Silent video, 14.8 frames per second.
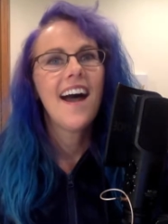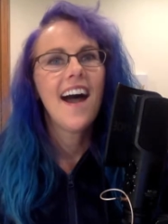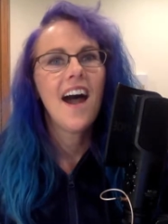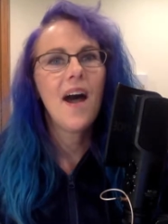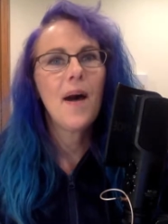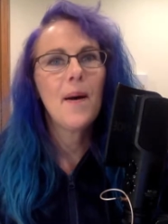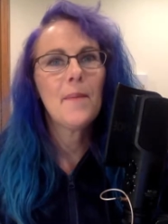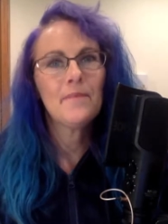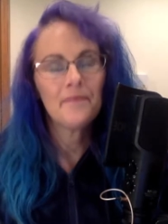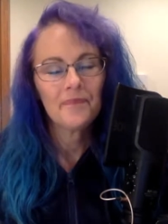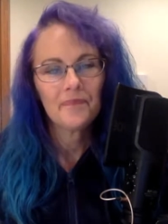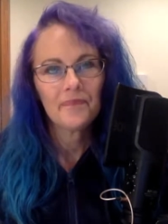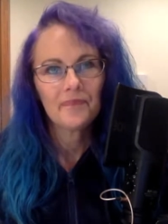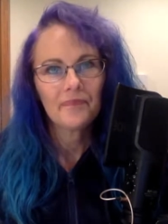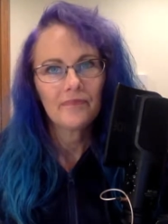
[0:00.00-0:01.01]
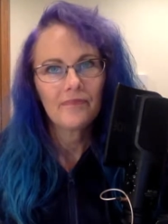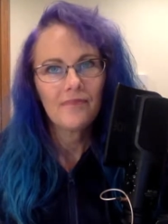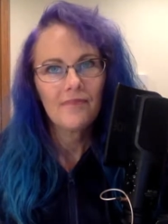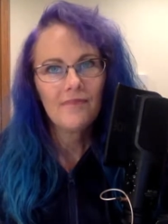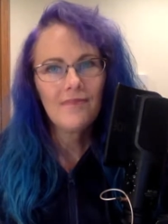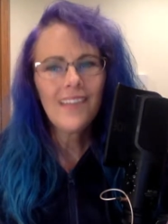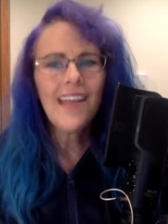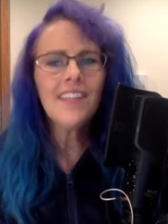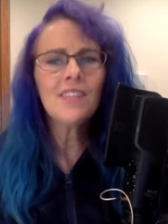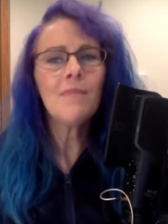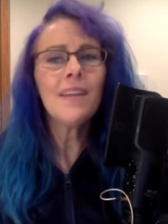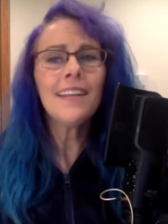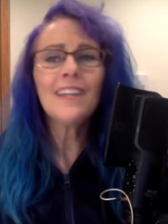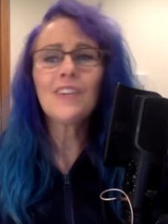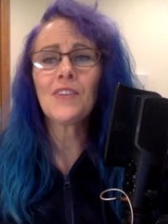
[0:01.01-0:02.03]
As
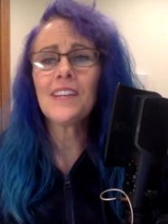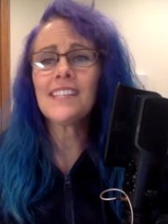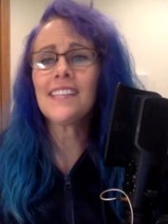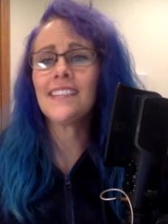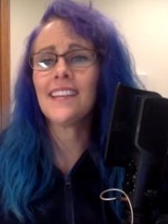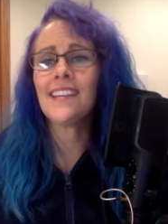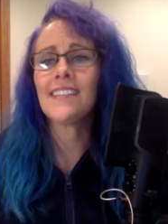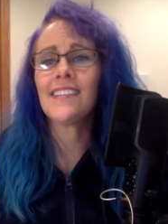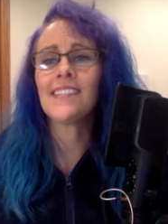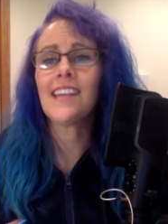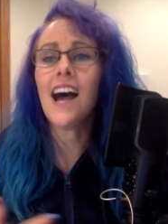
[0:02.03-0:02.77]
many crazy things as